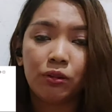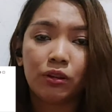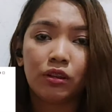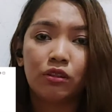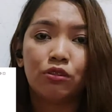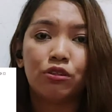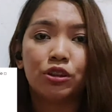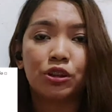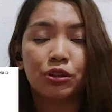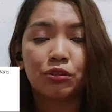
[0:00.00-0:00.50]
You
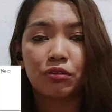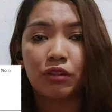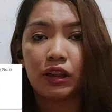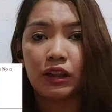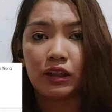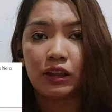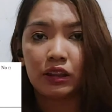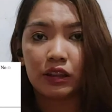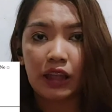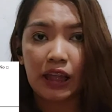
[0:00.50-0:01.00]
can just
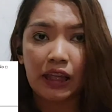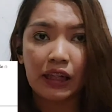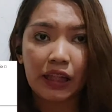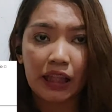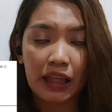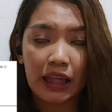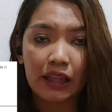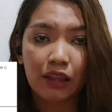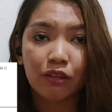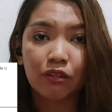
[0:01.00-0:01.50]
write the
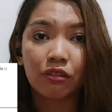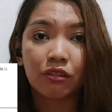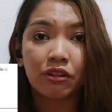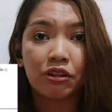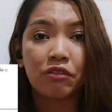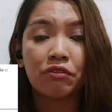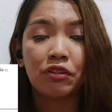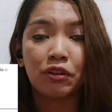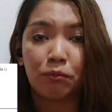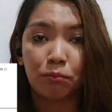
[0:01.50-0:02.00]
NA or
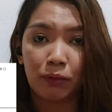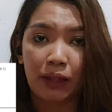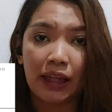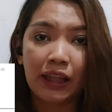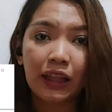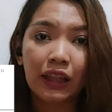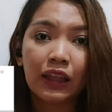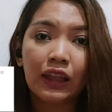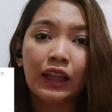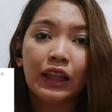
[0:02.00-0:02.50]
leave it
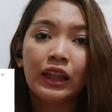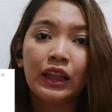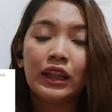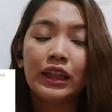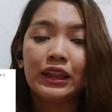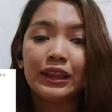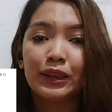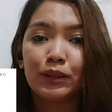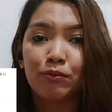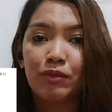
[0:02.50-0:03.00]
blank.
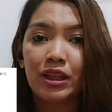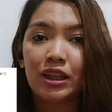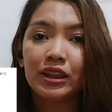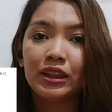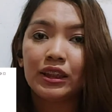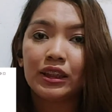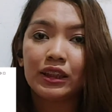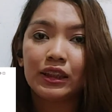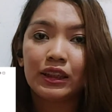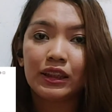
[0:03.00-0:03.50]
It's
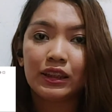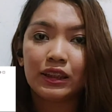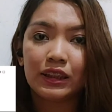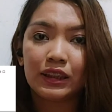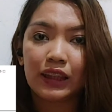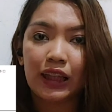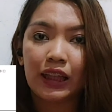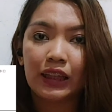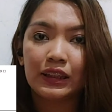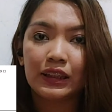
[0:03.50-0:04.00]
basically
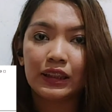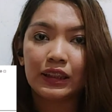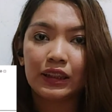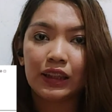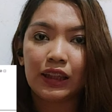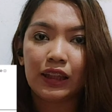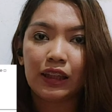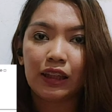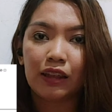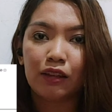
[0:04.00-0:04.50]
just
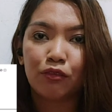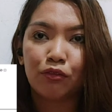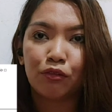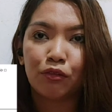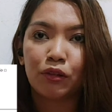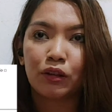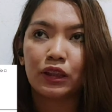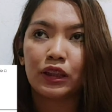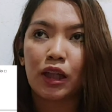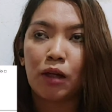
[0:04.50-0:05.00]
asking,
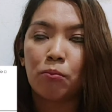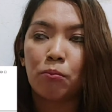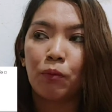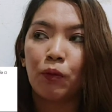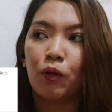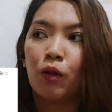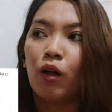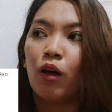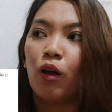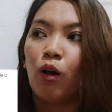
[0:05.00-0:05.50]
for
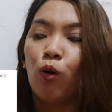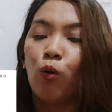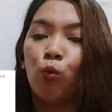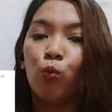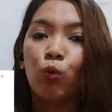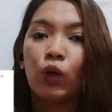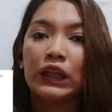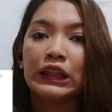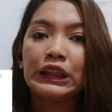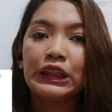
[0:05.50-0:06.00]
example,
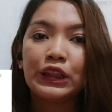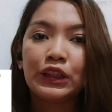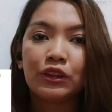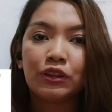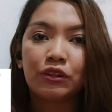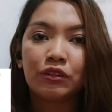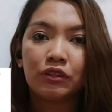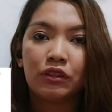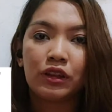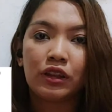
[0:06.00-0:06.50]

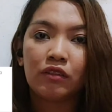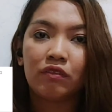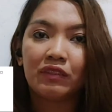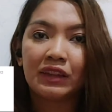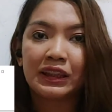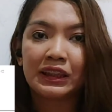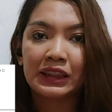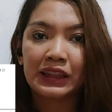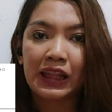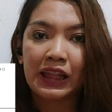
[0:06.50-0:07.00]
once you leave
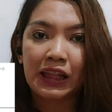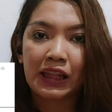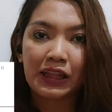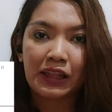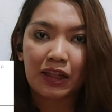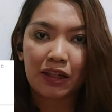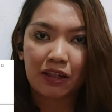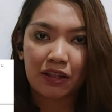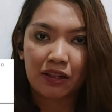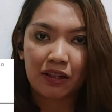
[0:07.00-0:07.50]
the
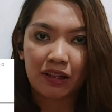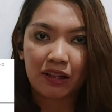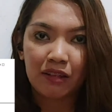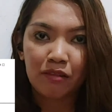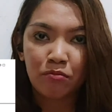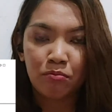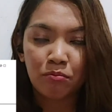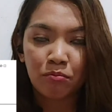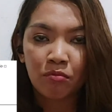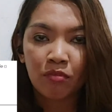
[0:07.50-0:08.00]
Schengen
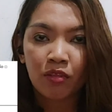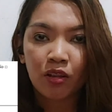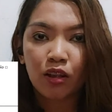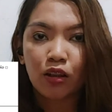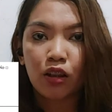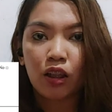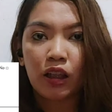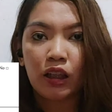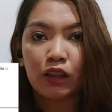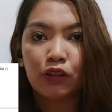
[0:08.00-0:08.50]
area
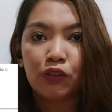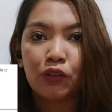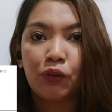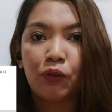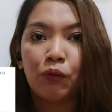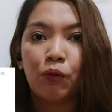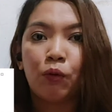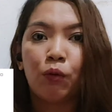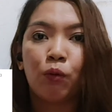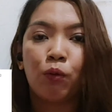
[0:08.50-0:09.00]
and
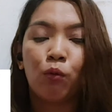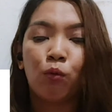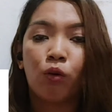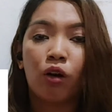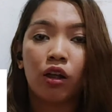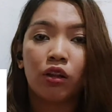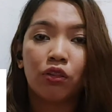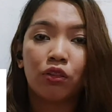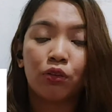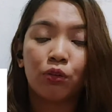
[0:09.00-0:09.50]
you
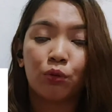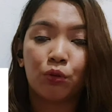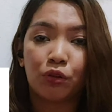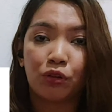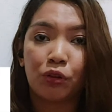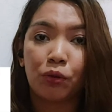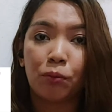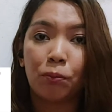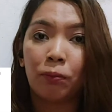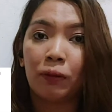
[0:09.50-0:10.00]
want
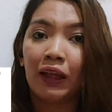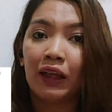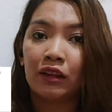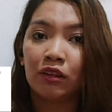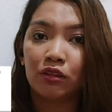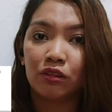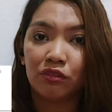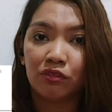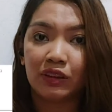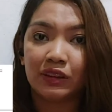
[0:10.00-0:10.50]
or you
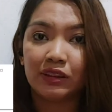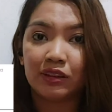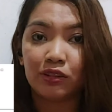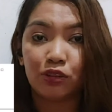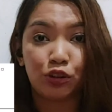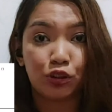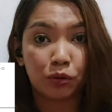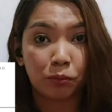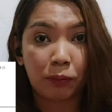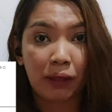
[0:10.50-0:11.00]
plan to
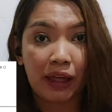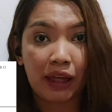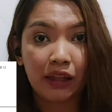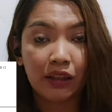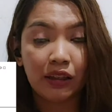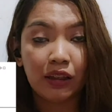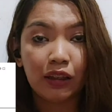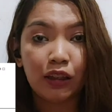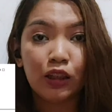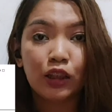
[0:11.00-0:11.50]
visit
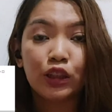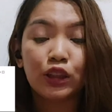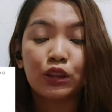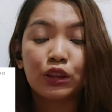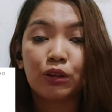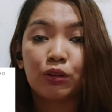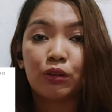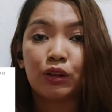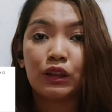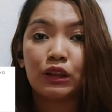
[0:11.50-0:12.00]
Japan,
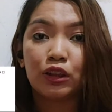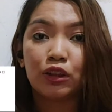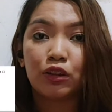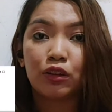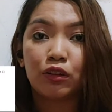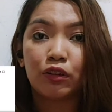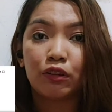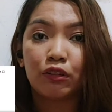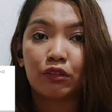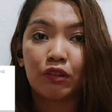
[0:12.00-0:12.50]
so it's
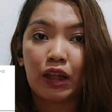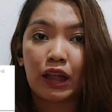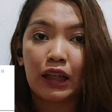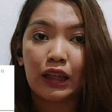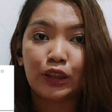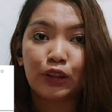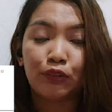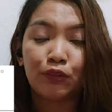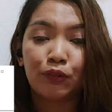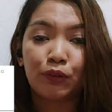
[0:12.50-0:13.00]
going to
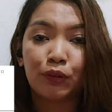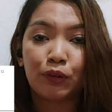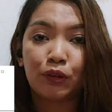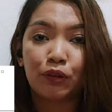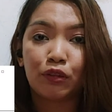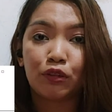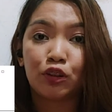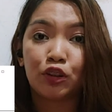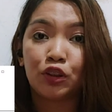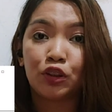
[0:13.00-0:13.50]
ask for
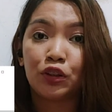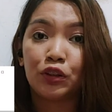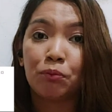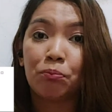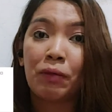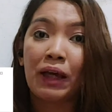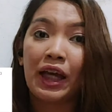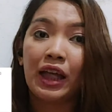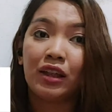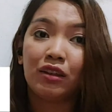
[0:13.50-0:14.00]
your
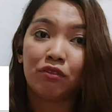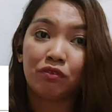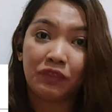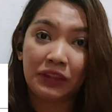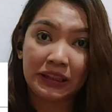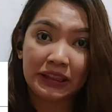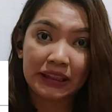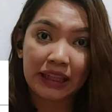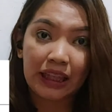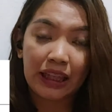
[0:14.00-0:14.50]
Japan
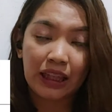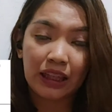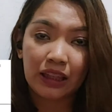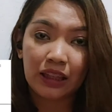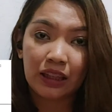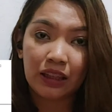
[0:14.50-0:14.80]
visa.